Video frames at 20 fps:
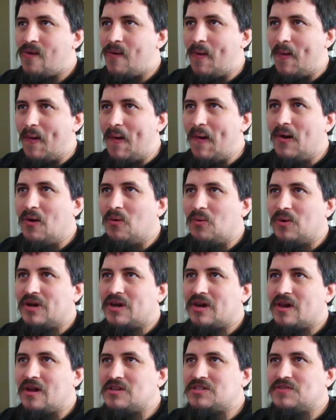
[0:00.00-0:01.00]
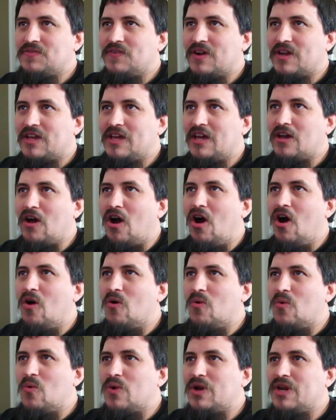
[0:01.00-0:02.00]
Oh, goes for a kick.
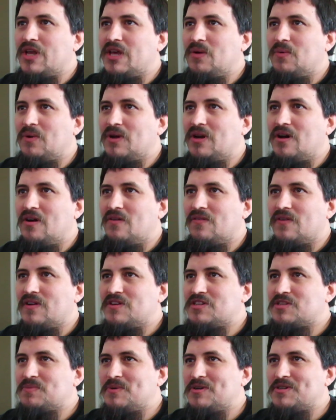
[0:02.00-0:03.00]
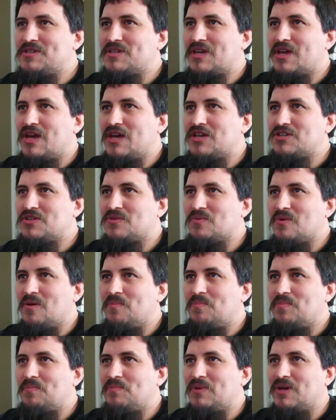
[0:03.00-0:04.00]
Oh, when he went over, he was supposed to catch the
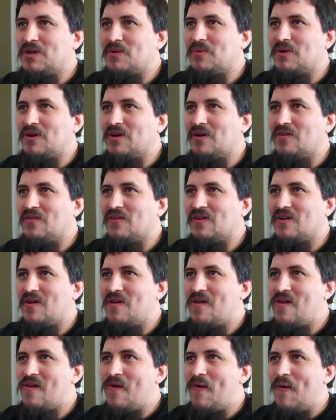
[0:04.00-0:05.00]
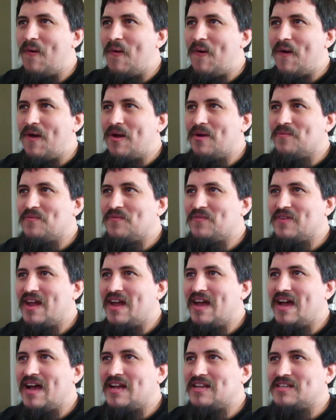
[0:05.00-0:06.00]
rope, but he went over.
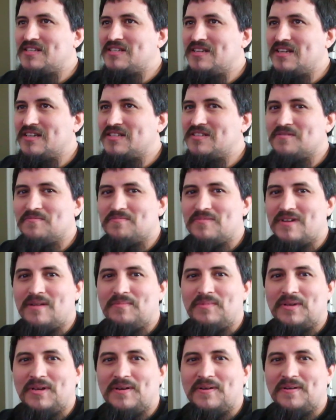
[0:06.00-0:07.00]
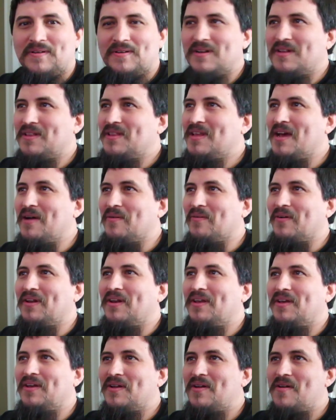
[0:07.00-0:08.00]
Yeah, his nuts are probably hurting on that
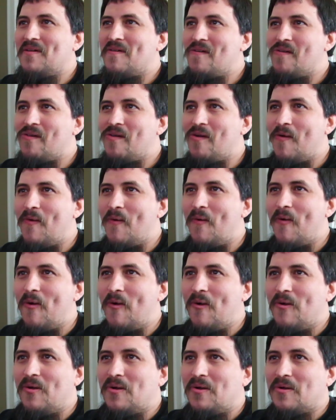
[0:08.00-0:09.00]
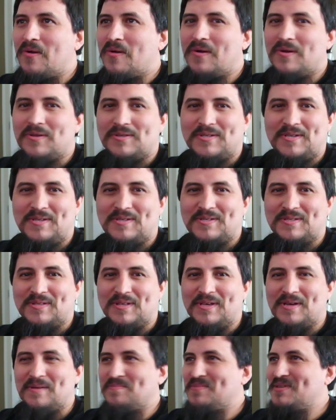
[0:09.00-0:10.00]
one. Because he
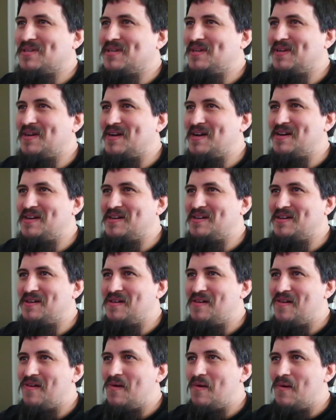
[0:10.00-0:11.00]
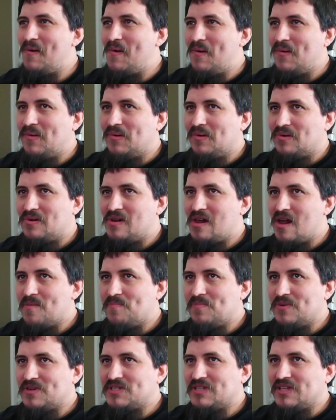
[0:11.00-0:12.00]
slipped.
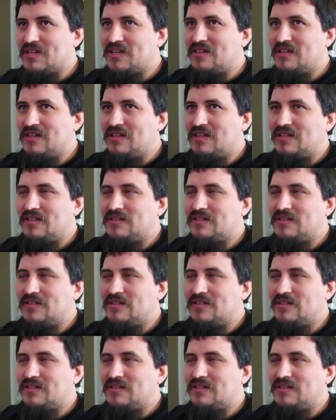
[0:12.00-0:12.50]
Harper's legal.